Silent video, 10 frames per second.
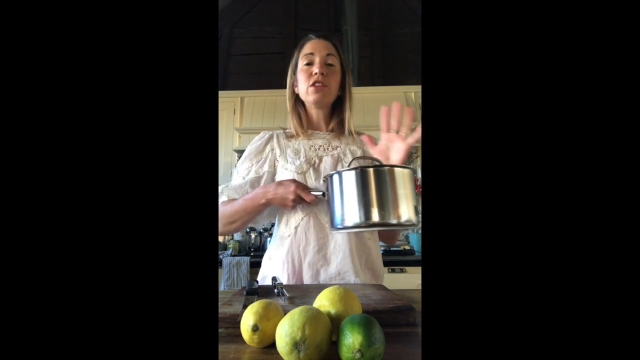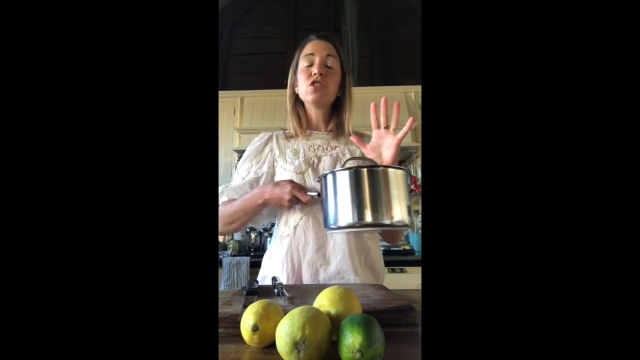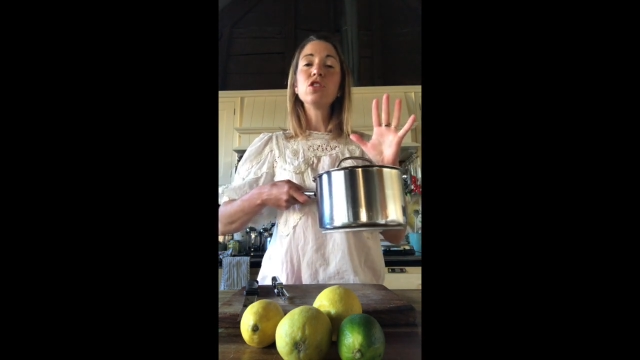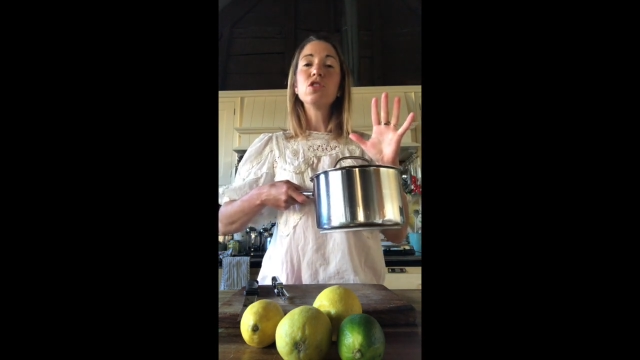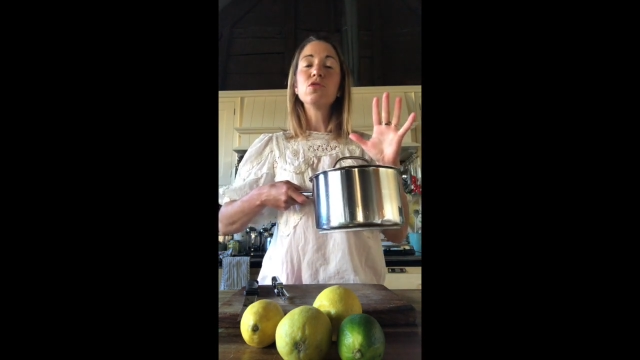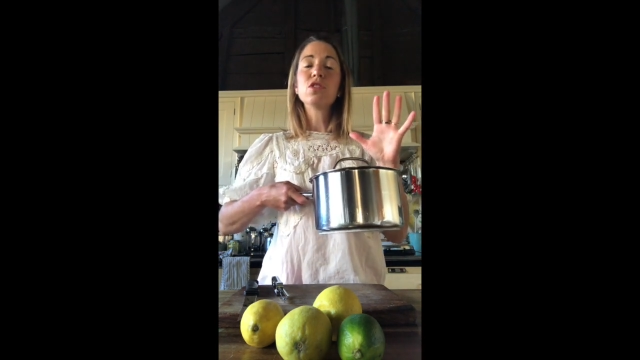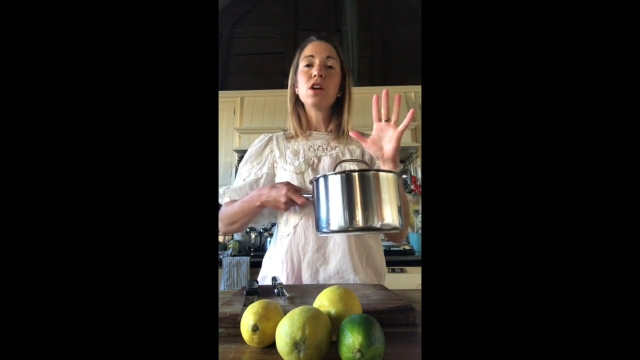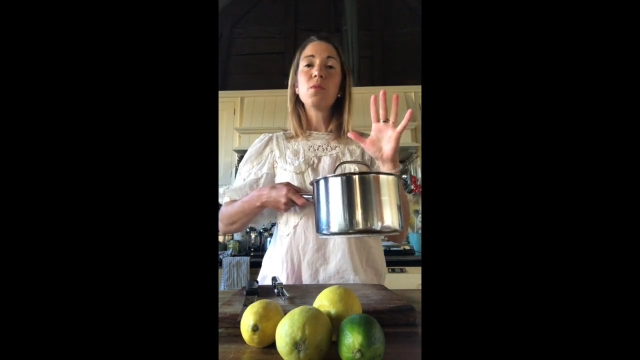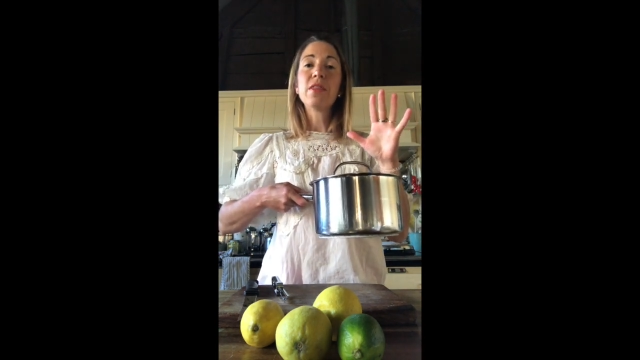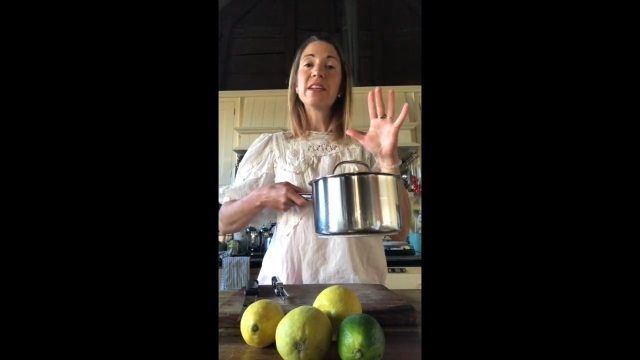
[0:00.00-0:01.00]
To use
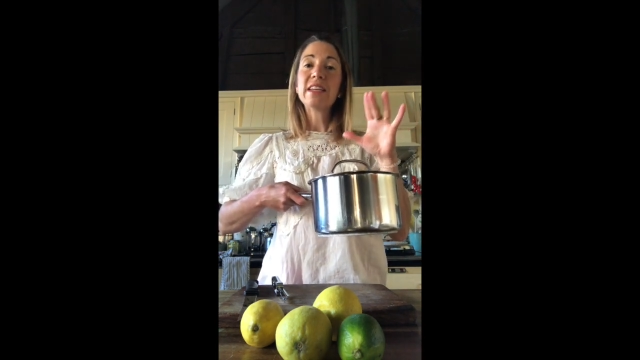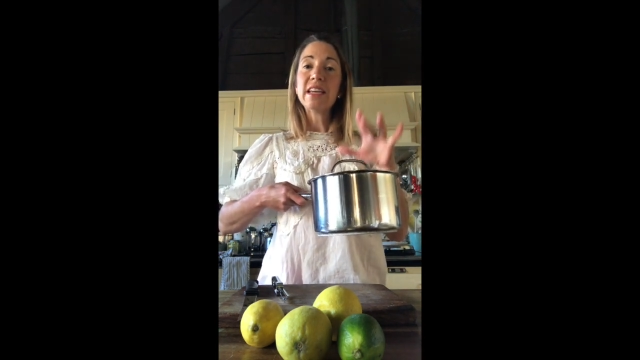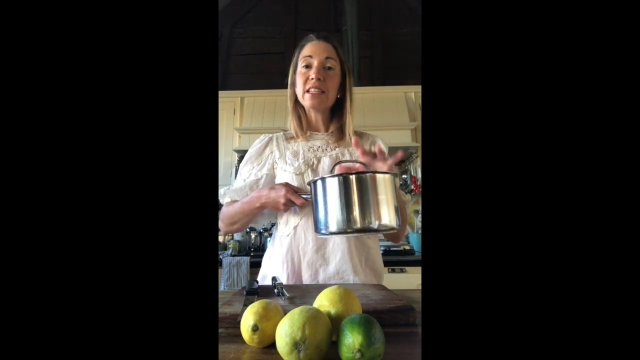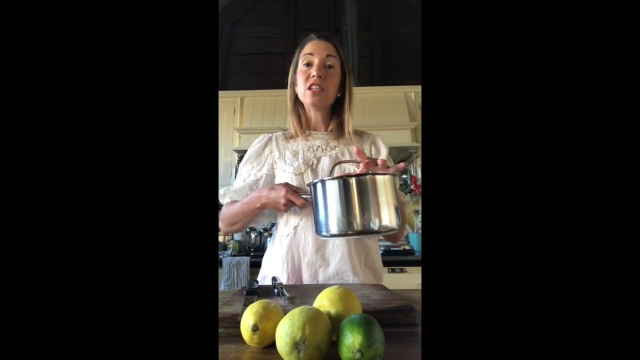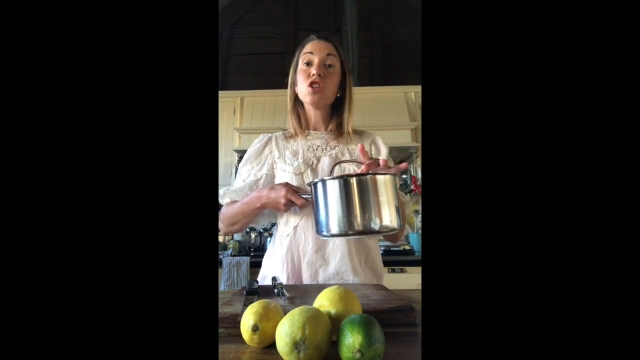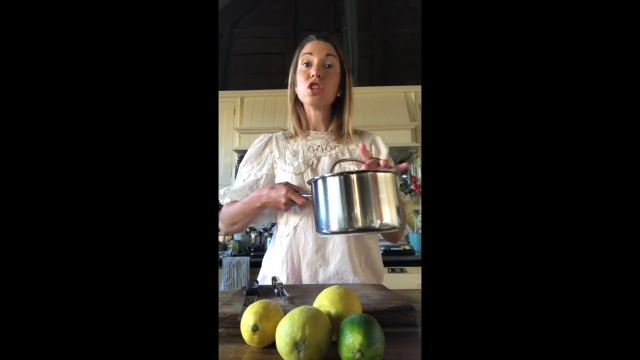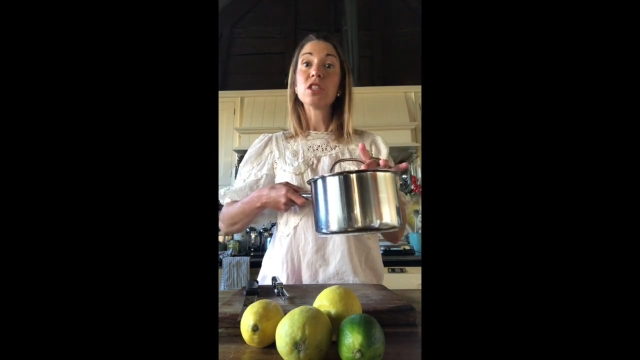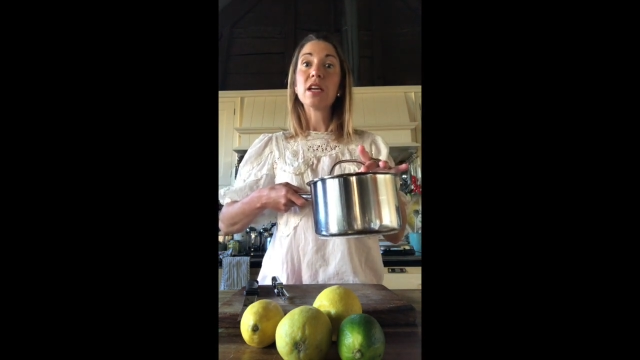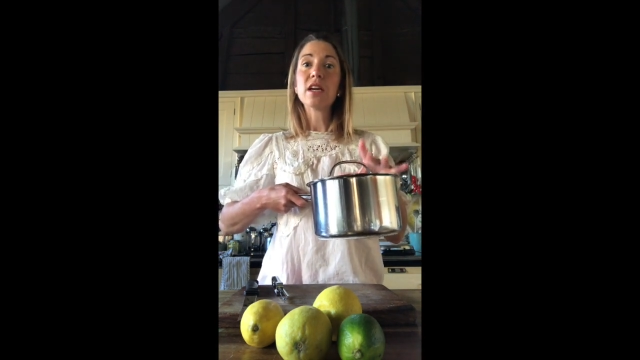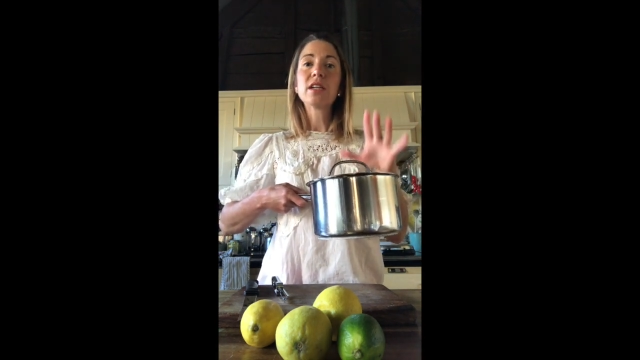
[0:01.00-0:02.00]
one that isn't
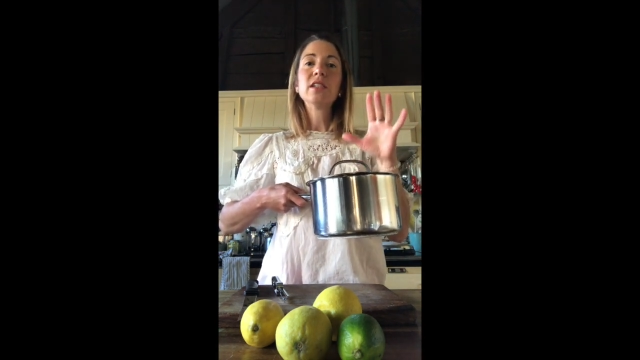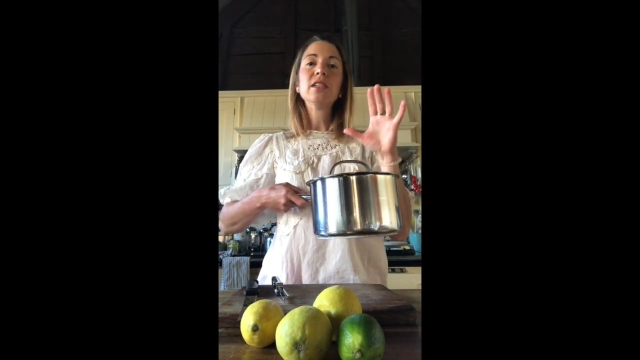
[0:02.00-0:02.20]
non-stick.